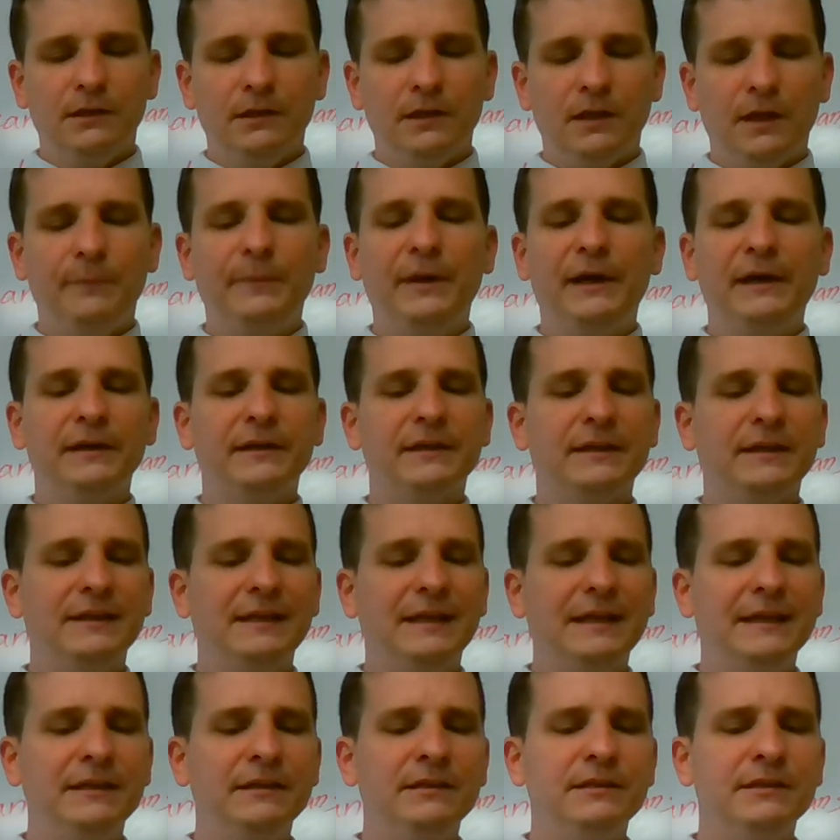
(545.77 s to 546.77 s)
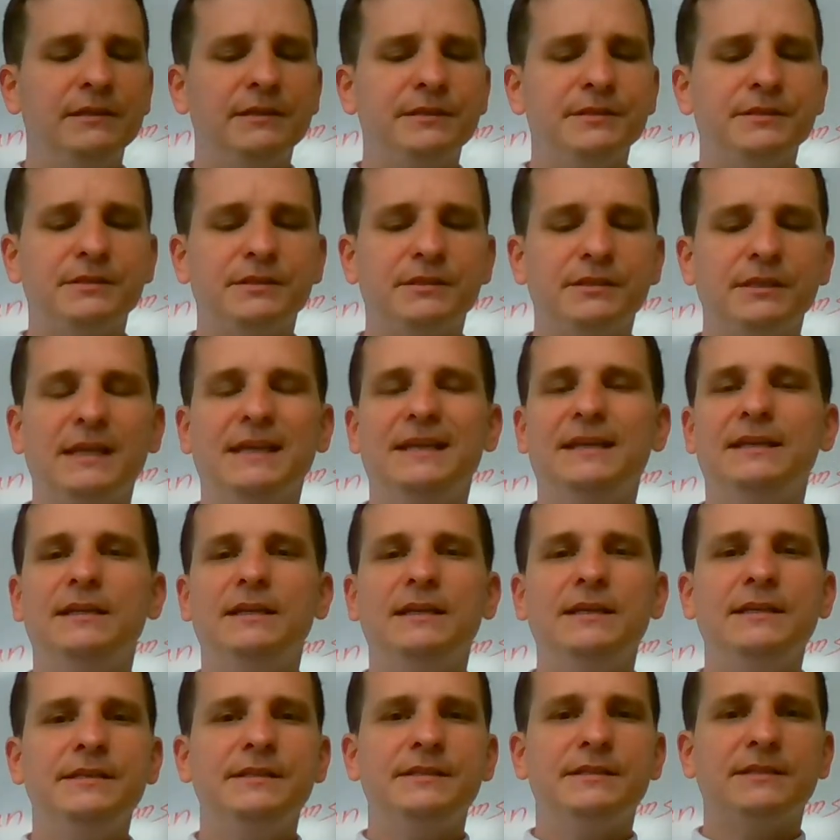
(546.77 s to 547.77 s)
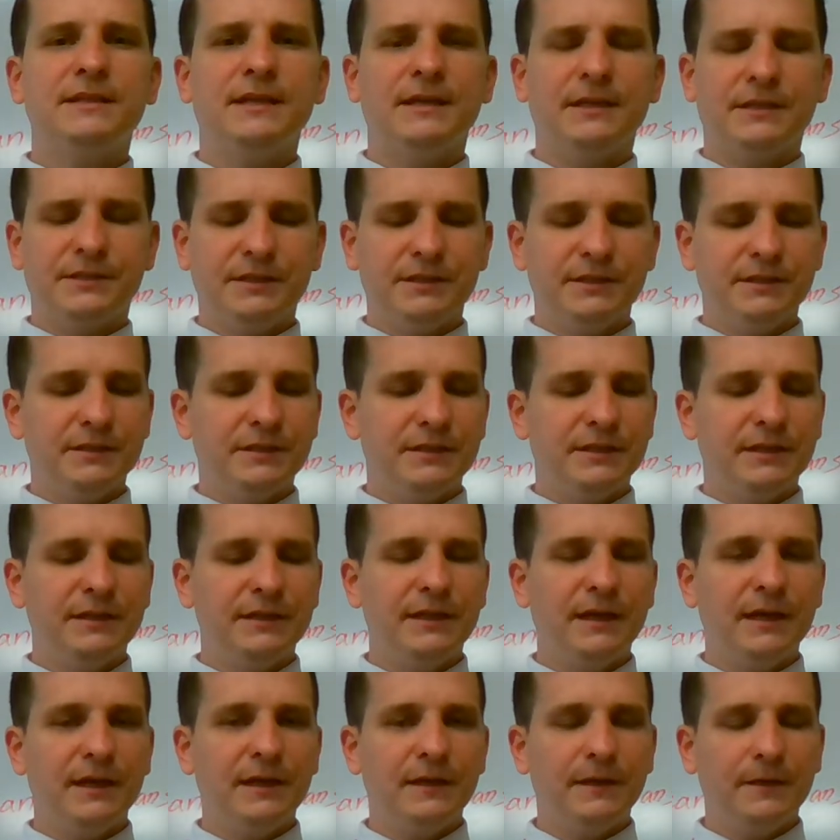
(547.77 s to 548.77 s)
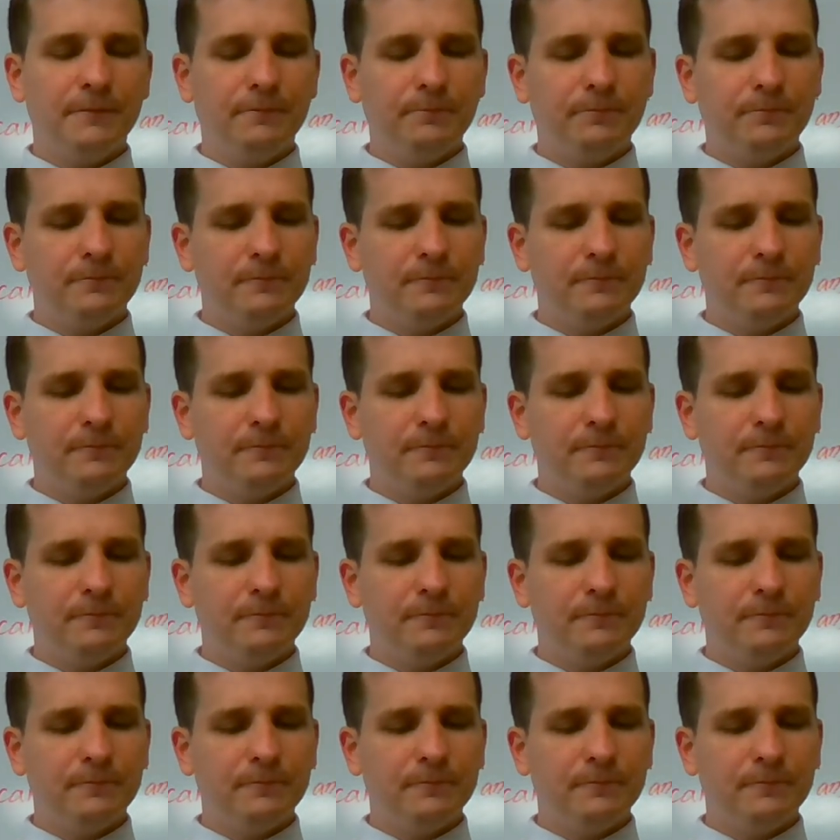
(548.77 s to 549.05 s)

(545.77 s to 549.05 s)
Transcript: American Indians in East Texas today.